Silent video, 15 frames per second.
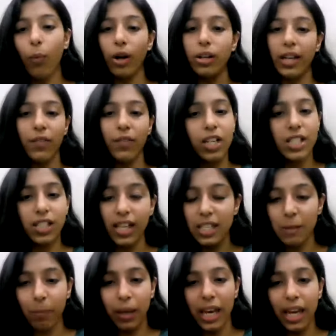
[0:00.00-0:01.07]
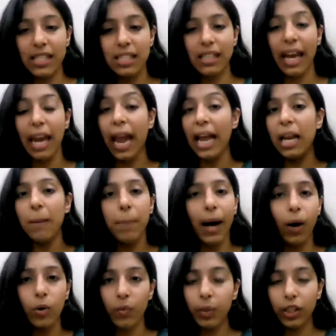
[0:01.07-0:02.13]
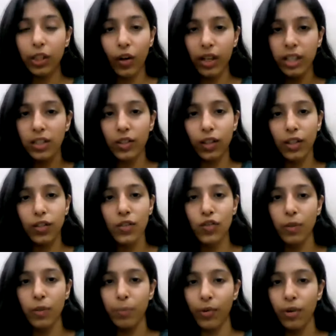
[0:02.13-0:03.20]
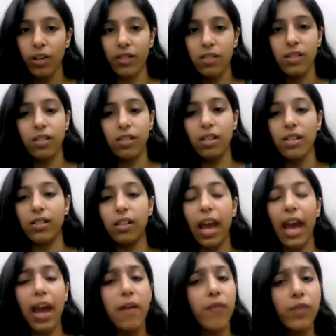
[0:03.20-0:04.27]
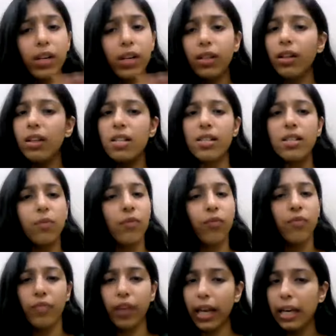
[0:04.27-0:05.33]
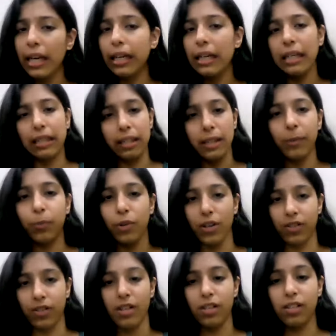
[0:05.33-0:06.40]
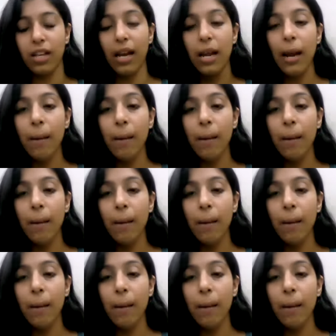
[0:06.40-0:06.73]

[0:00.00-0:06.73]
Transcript: whatever is our space, they help out with your internship processes. Everything is in very detailed process.